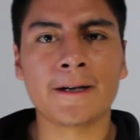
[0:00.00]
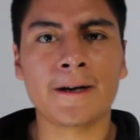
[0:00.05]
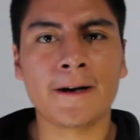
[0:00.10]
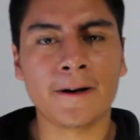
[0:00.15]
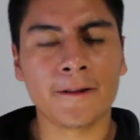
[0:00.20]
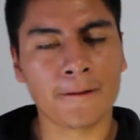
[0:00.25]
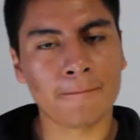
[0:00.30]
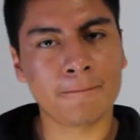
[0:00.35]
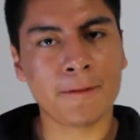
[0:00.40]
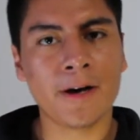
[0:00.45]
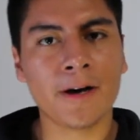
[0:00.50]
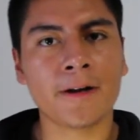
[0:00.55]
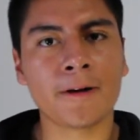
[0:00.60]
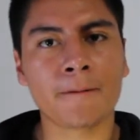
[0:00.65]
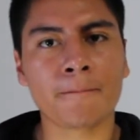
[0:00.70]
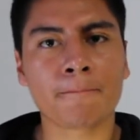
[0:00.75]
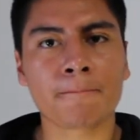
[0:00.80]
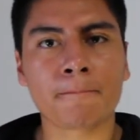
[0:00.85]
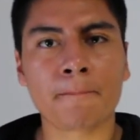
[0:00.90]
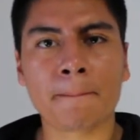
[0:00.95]
on the
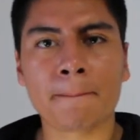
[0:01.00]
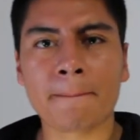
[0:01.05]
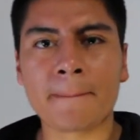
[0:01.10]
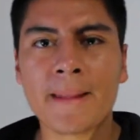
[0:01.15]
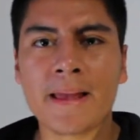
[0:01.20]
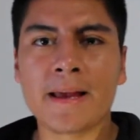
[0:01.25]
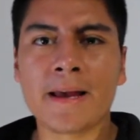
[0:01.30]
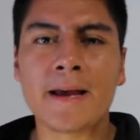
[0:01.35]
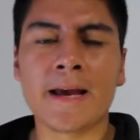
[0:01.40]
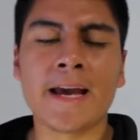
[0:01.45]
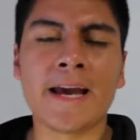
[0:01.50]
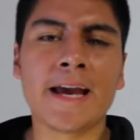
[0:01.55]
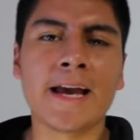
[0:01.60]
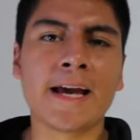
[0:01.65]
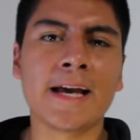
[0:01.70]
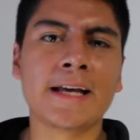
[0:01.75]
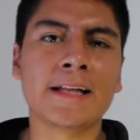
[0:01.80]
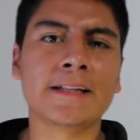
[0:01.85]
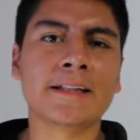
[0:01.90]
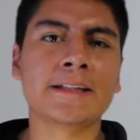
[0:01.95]
bottom,
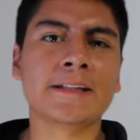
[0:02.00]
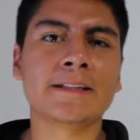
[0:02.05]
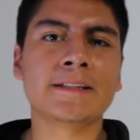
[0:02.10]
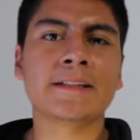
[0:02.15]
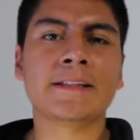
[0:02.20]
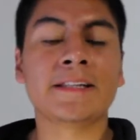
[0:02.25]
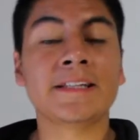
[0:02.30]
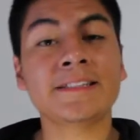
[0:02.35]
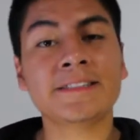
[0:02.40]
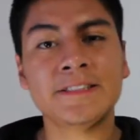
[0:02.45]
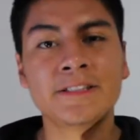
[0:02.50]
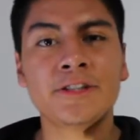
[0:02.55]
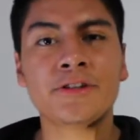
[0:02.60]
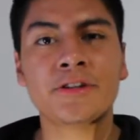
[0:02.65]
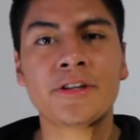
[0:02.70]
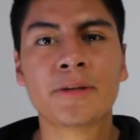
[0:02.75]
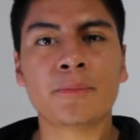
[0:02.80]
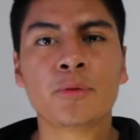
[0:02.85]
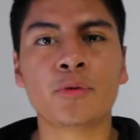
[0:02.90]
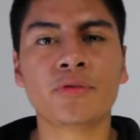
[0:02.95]
and this year
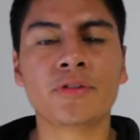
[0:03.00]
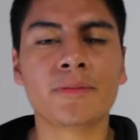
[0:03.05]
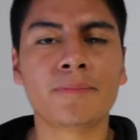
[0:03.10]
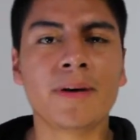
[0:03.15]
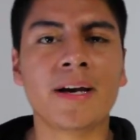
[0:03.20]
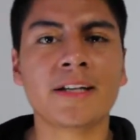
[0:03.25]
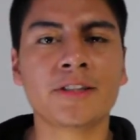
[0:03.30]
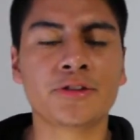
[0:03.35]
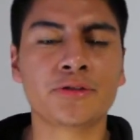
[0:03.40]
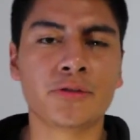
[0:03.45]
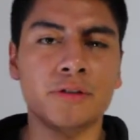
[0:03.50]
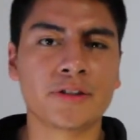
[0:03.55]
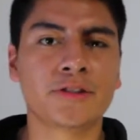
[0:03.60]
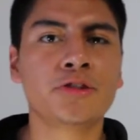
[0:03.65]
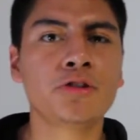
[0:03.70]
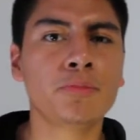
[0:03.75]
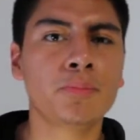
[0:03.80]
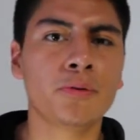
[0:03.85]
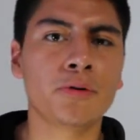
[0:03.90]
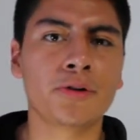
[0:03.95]
they moved it back to a
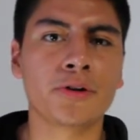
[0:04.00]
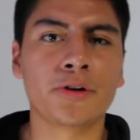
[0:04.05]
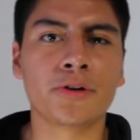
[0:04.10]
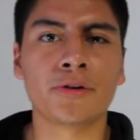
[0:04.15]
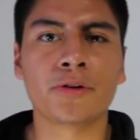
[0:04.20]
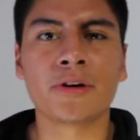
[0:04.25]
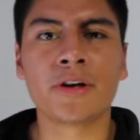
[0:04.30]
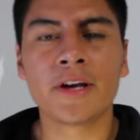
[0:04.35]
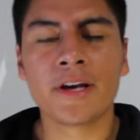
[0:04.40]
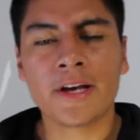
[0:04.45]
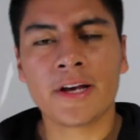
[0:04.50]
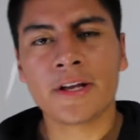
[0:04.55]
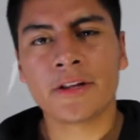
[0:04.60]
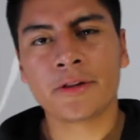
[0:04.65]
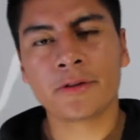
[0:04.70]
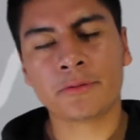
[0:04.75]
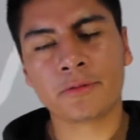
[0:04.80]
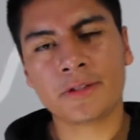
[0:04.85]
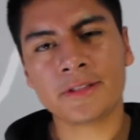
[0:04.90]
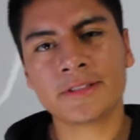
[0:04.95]
2.0.
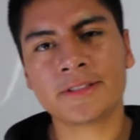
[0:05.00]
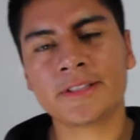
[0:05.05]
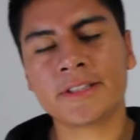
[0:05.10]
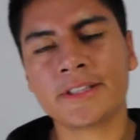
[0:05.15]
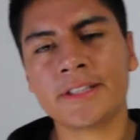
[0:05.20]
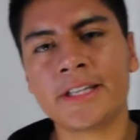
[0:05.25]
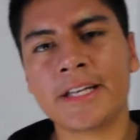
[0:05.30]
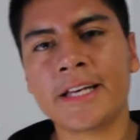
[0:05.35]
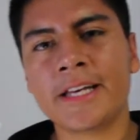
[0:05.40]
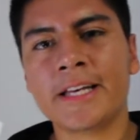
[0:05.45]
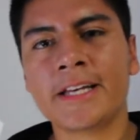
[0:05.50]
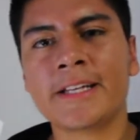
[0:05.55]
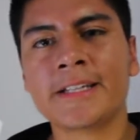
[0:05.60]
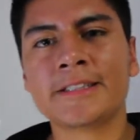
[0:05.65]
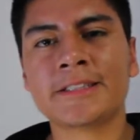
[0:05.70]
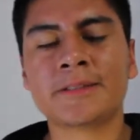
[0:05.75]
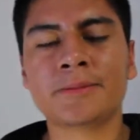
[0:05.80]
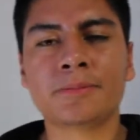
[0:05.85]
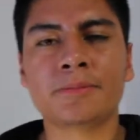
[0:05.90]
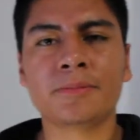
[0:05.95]
The reason
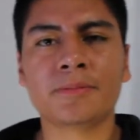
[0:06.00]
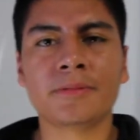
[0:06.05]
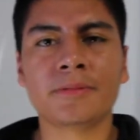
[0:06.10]
is